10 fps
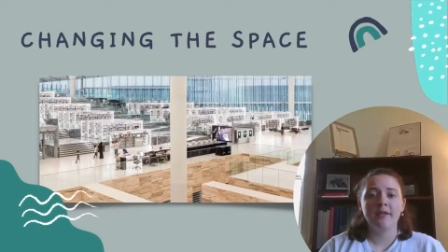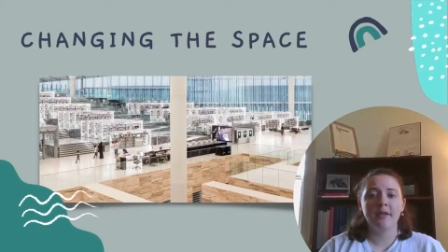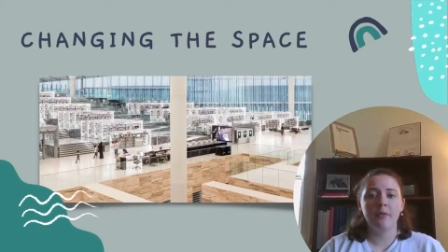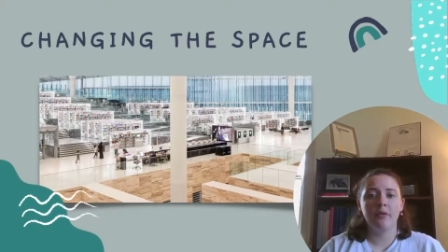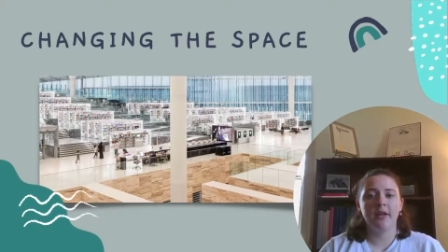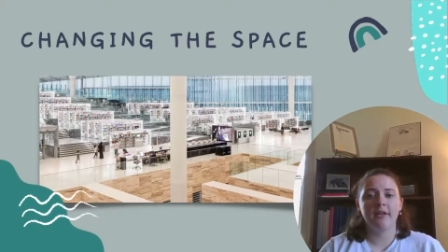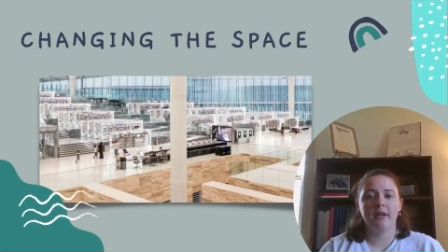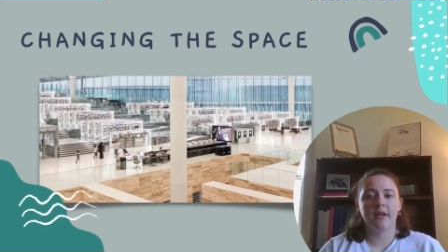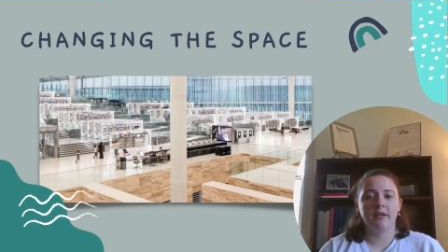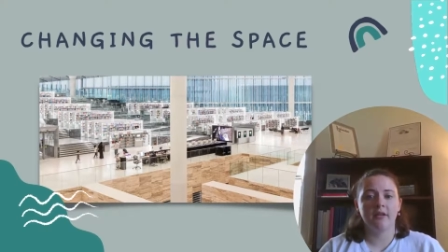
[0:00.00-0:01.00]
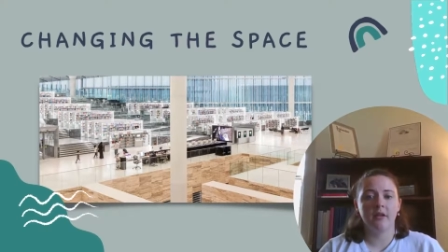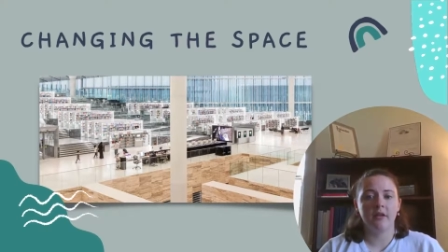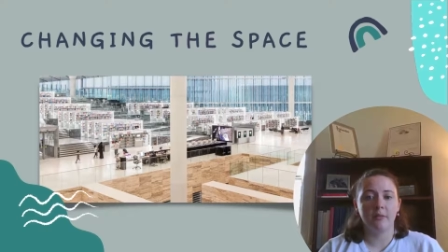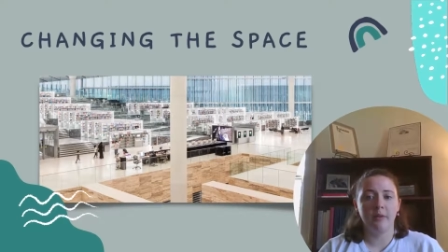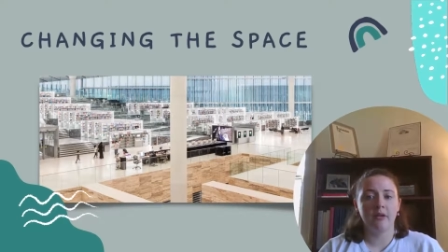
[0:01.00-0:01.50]
Simple things like
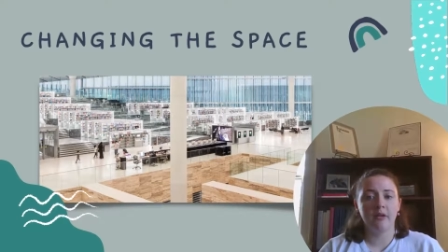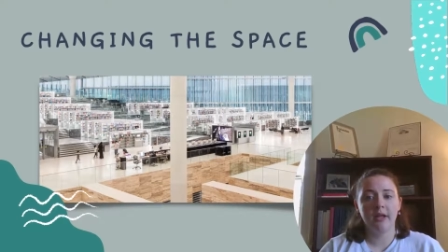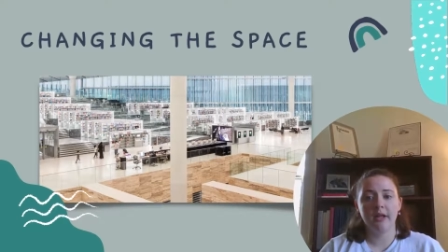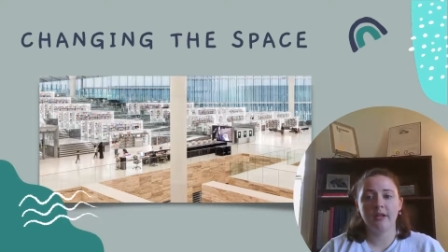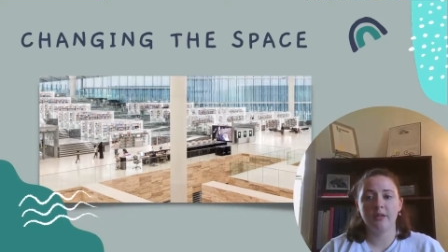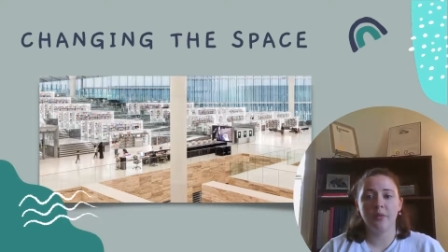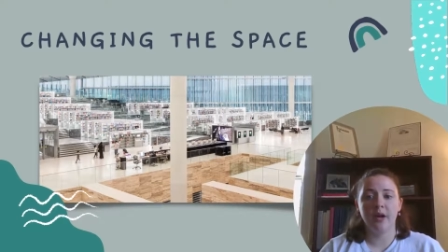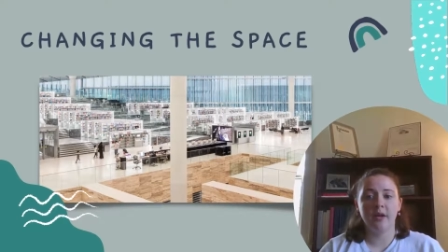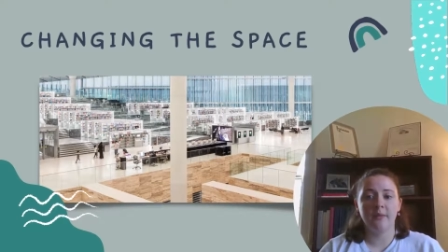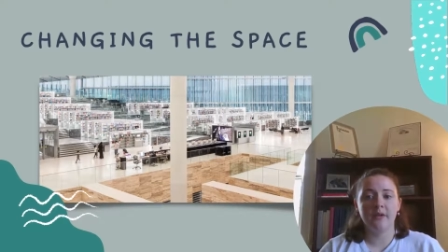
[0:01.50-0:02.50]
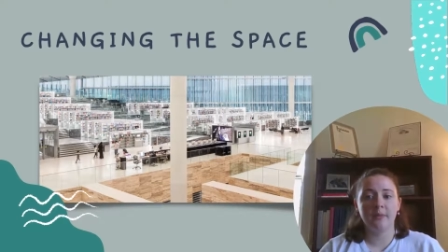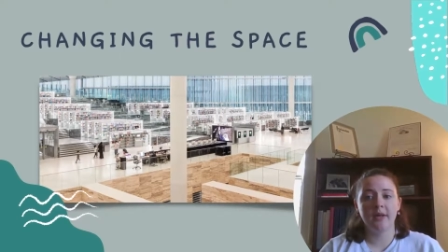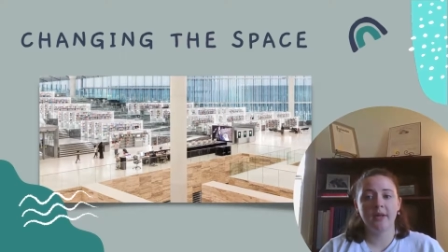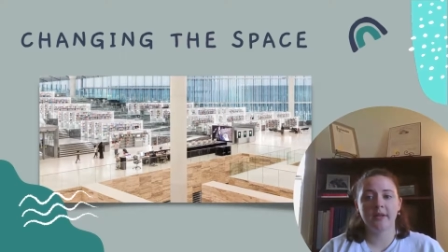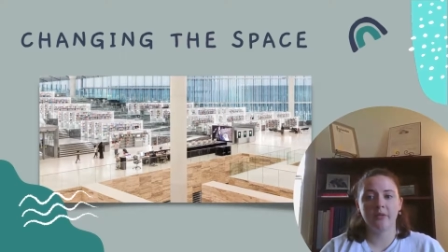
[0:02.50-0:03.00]
installing better lighting to brighten up the
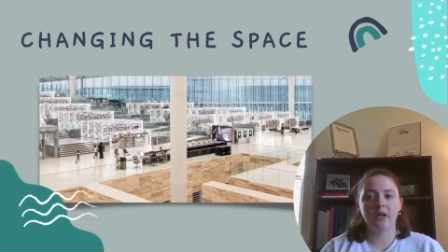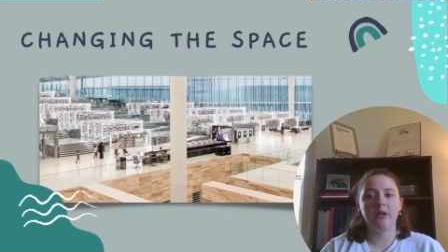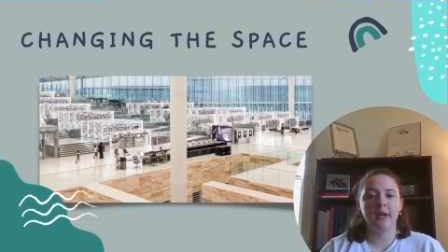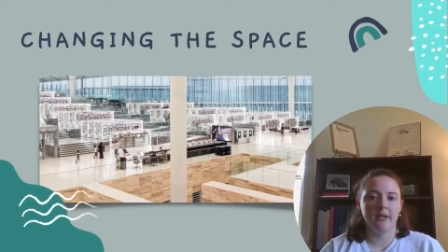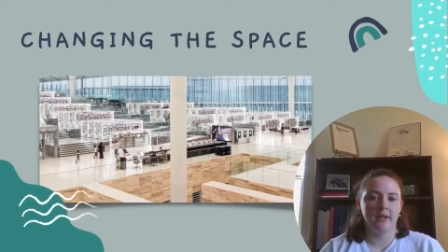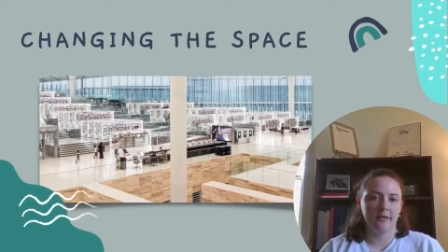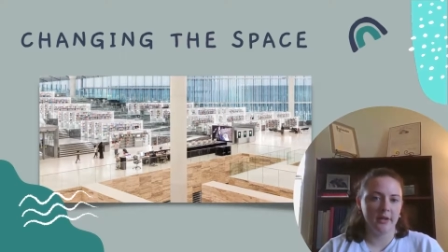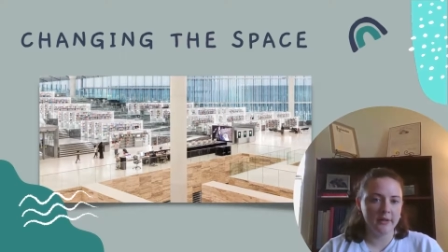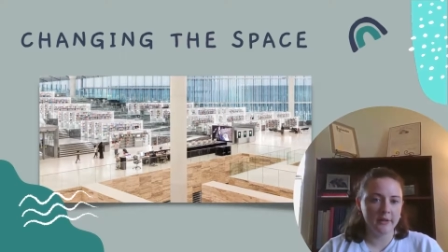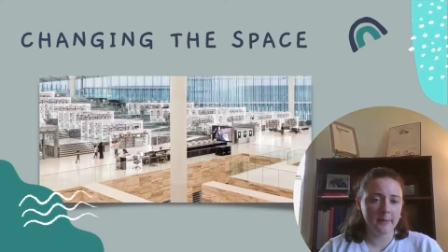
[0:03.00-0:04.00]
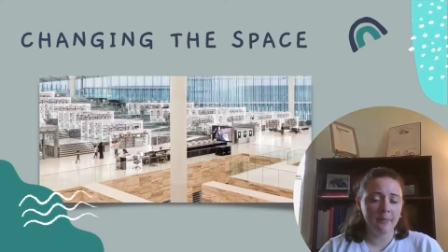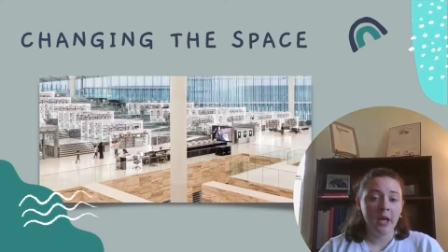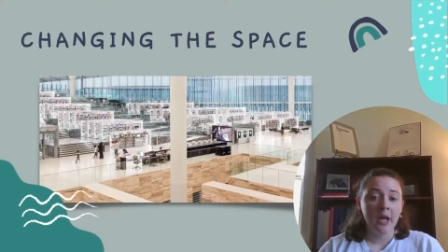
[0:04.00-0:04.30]
space can really make a difference.